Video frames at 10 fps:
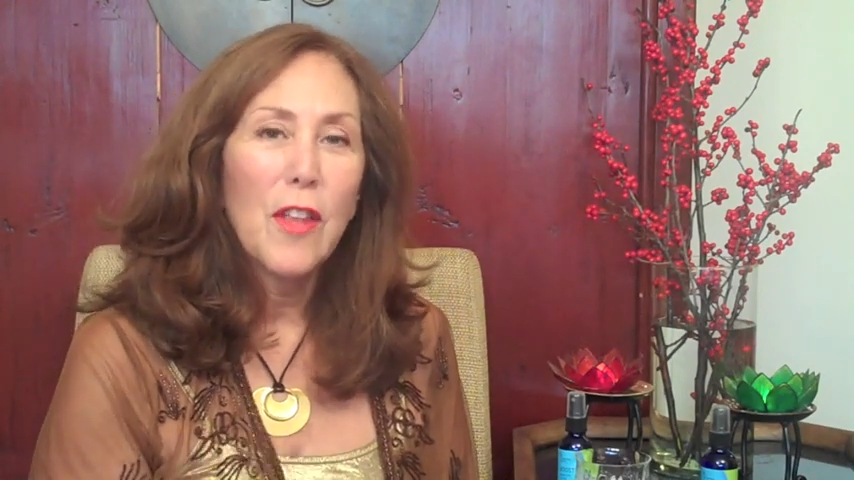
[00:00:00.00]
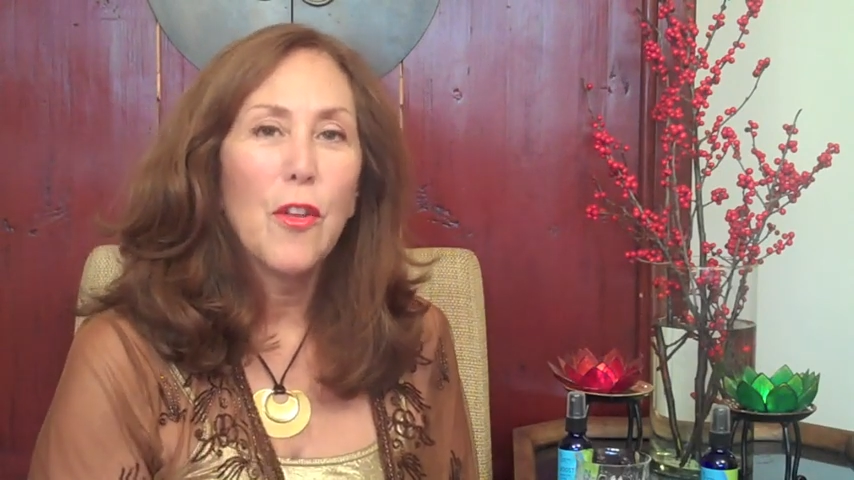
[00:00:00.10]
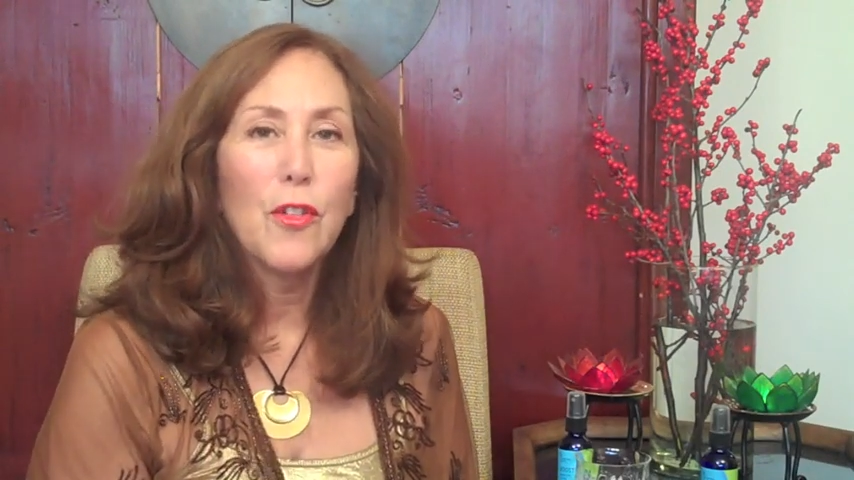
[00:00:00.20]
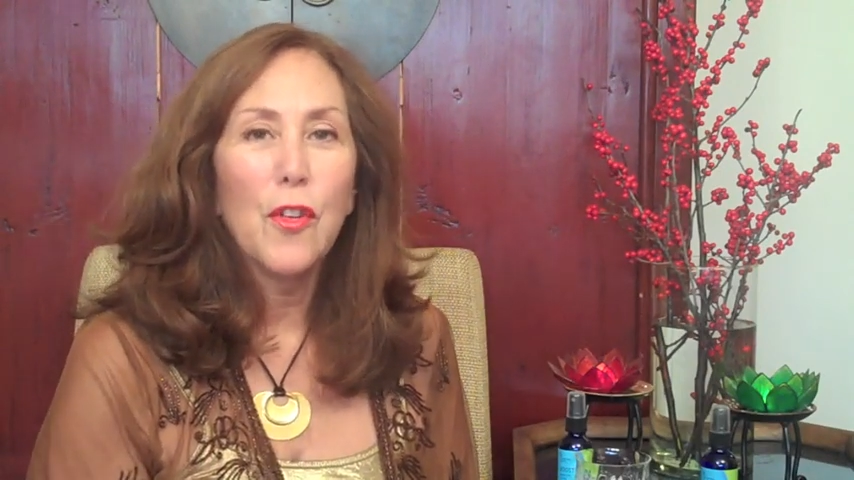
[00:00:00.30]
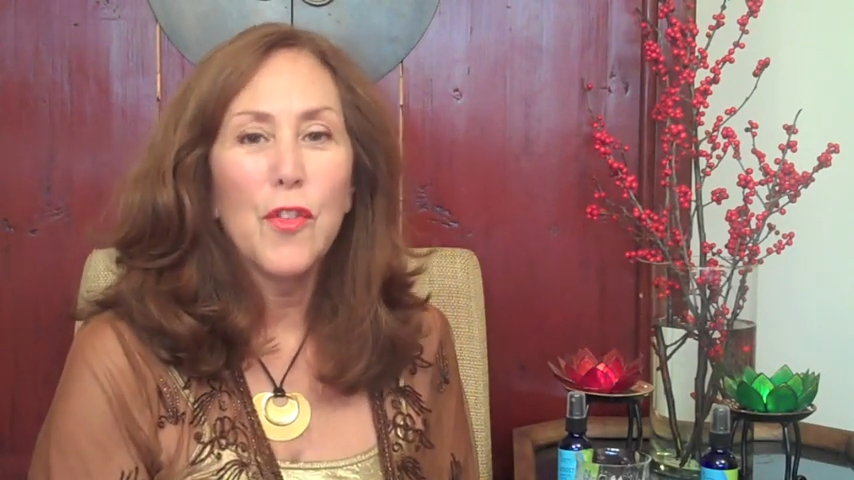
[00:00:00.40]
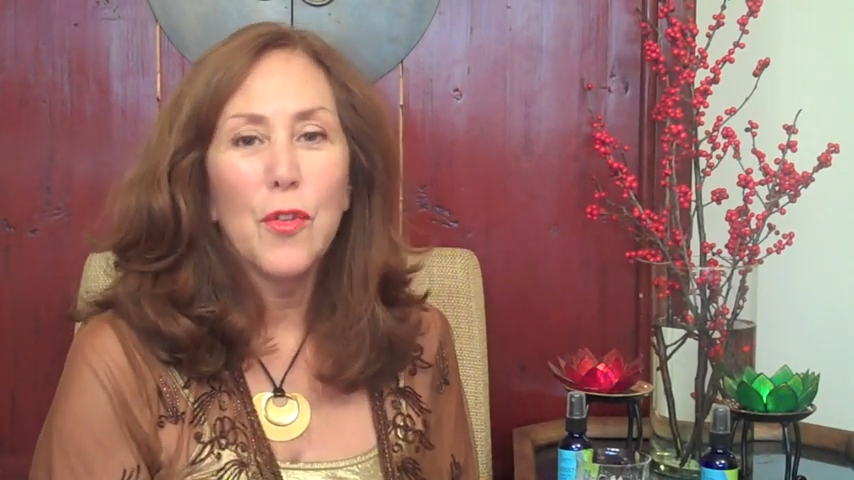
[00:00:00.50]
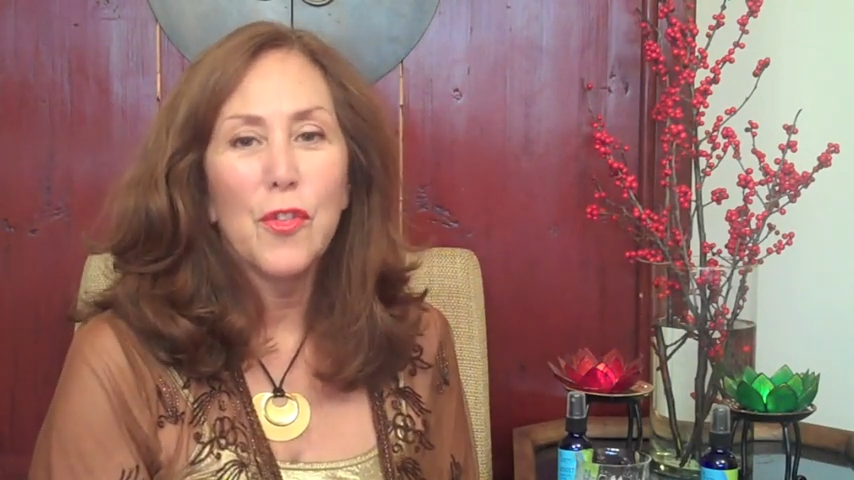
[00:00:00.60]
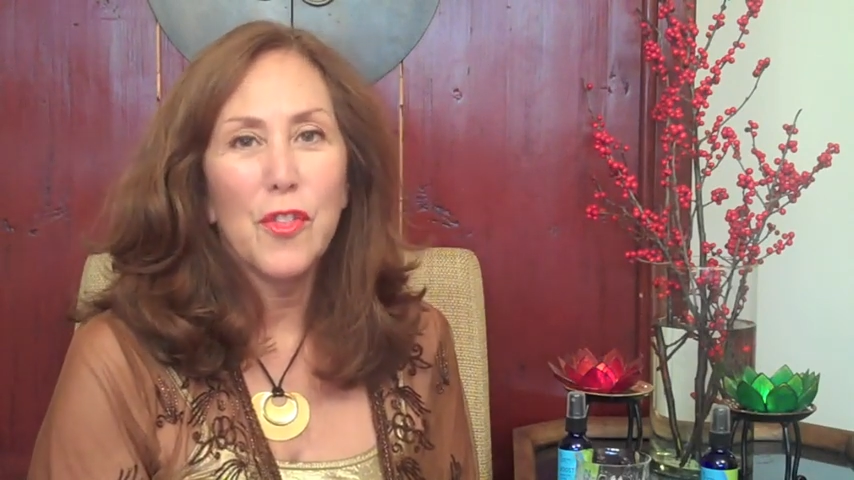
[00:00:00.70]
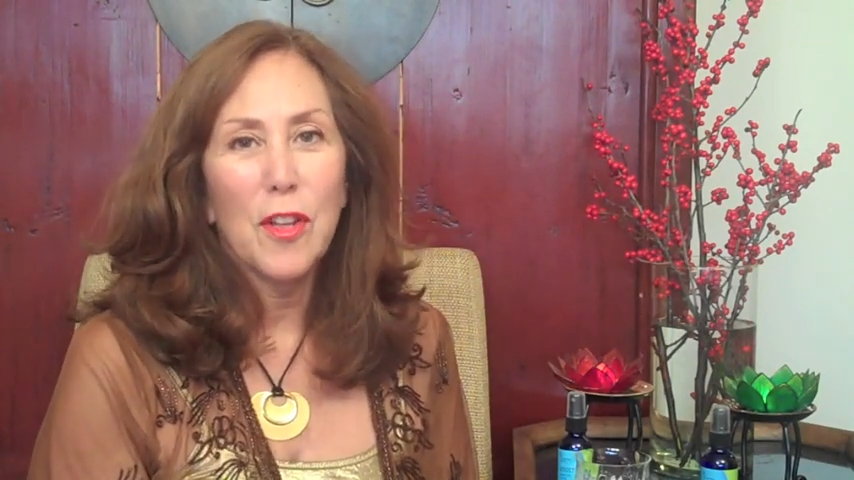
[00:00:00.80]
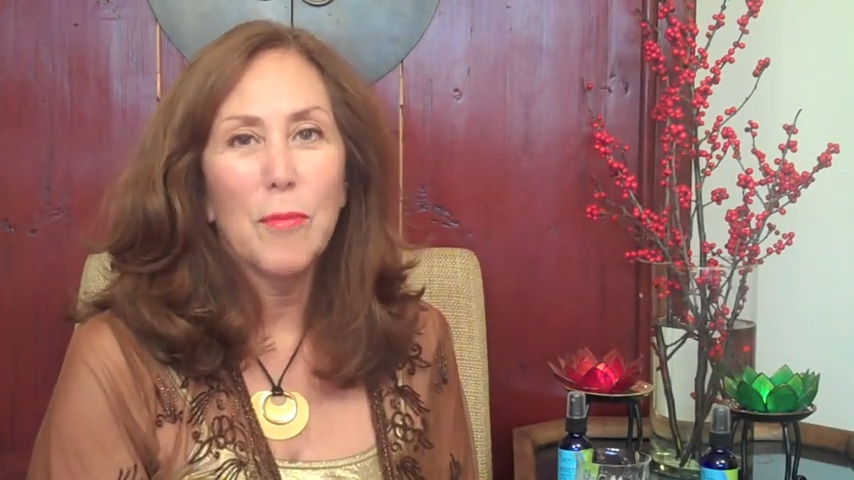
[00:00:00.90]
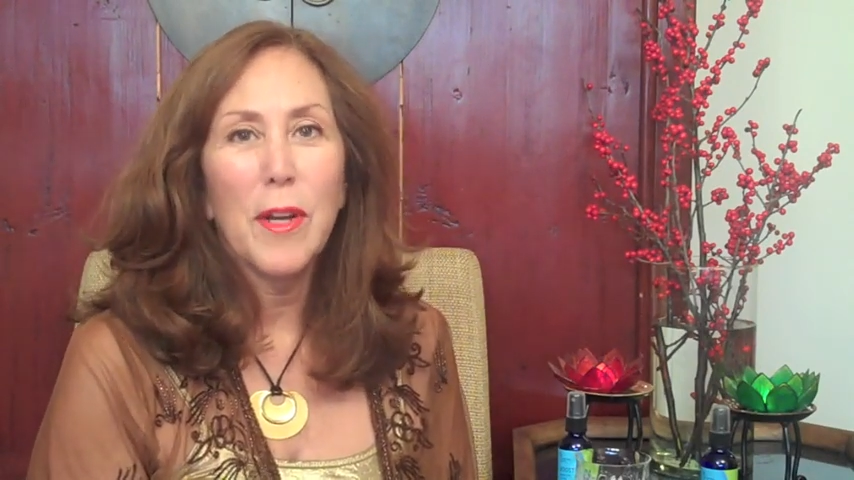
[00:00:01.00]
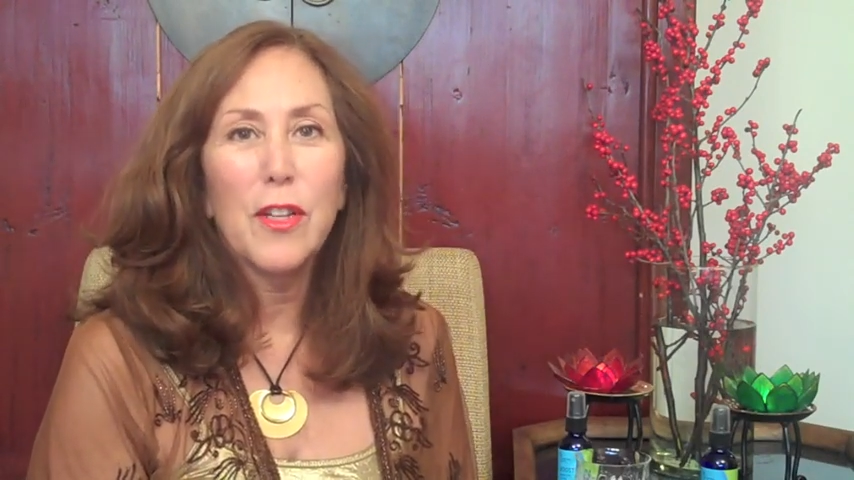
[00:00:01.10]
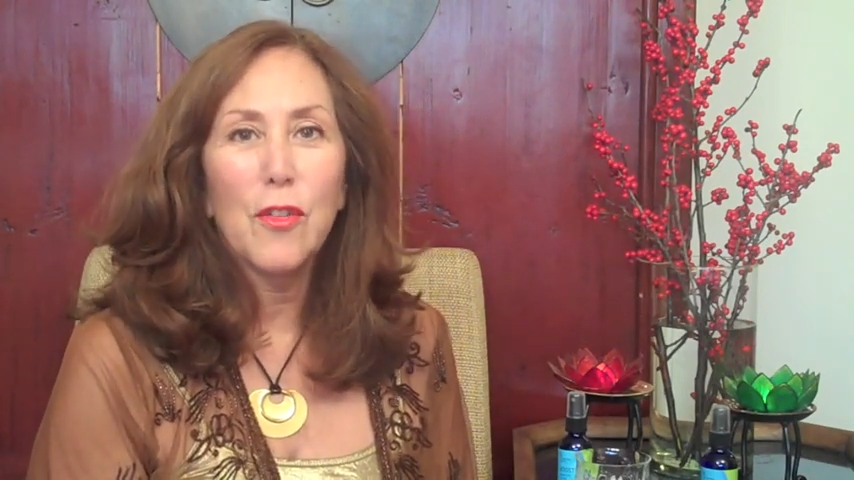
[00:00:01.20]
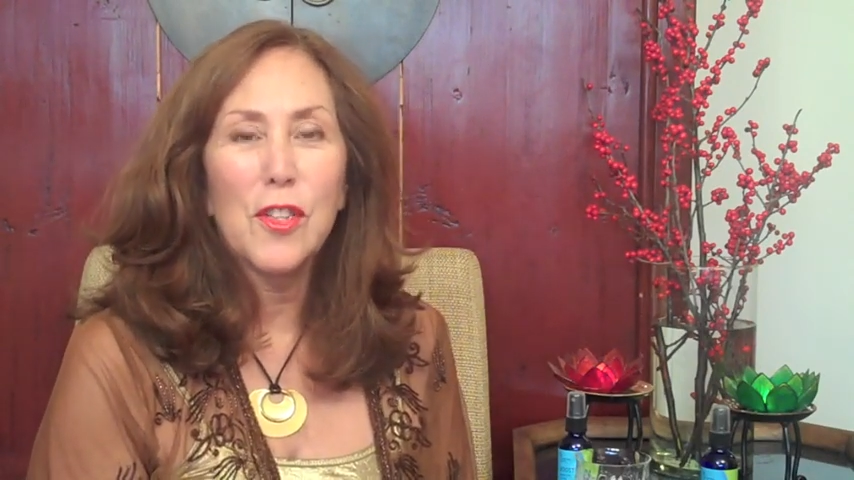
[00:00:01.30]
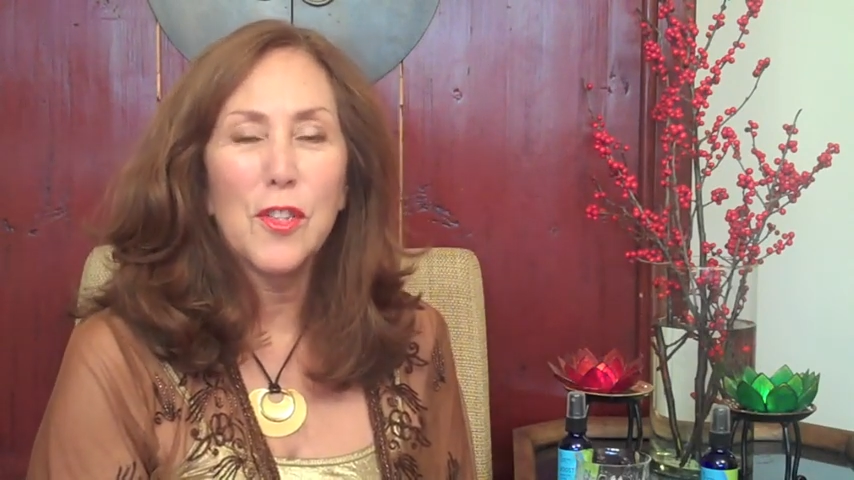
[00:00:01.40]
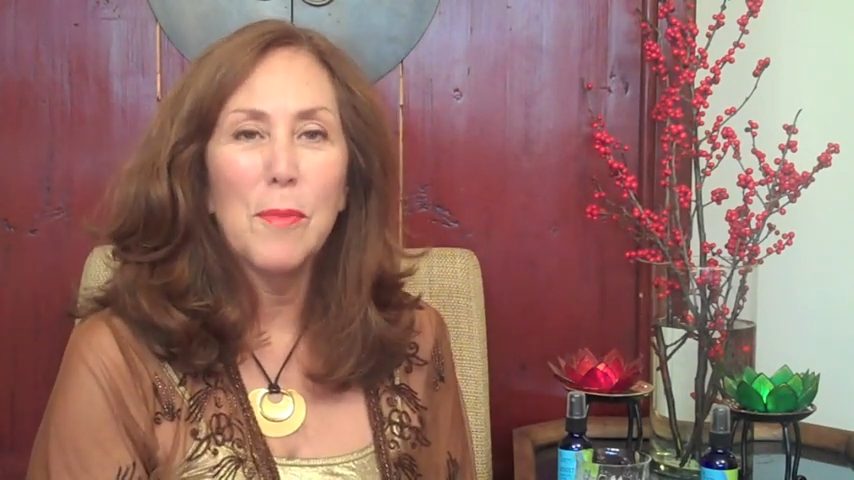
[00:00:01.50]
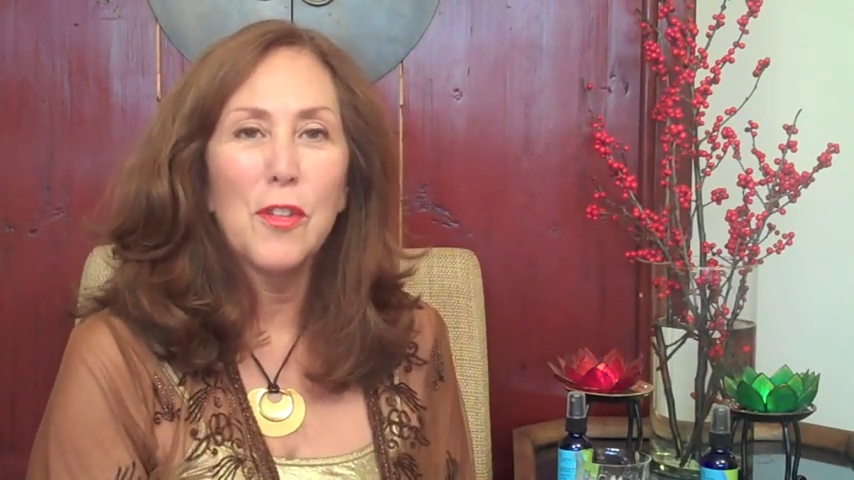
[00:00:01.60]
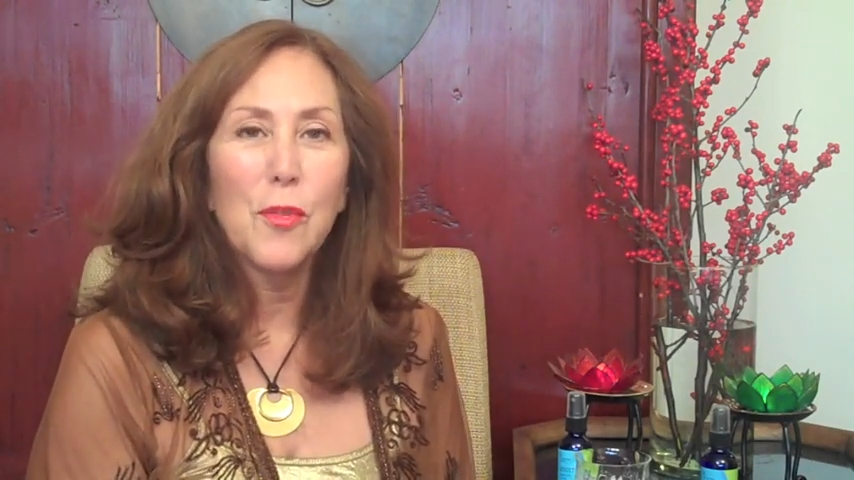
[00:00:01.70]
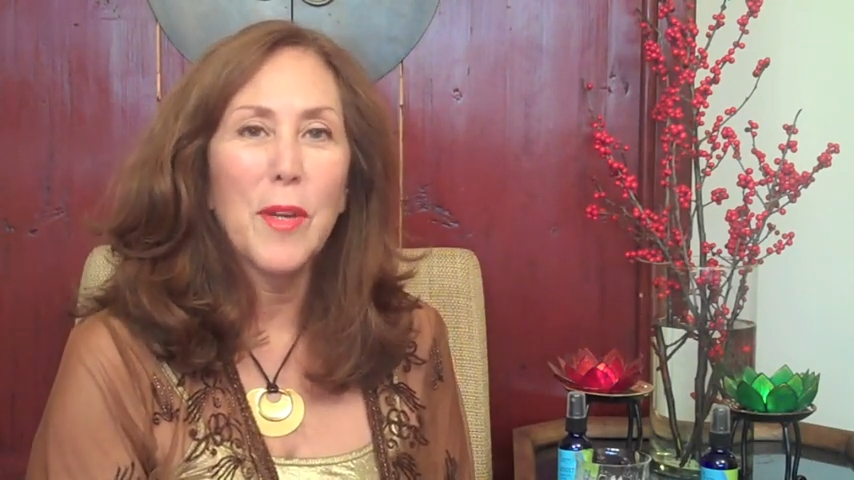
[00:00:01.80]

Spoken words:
those of you who celebrate Christmas,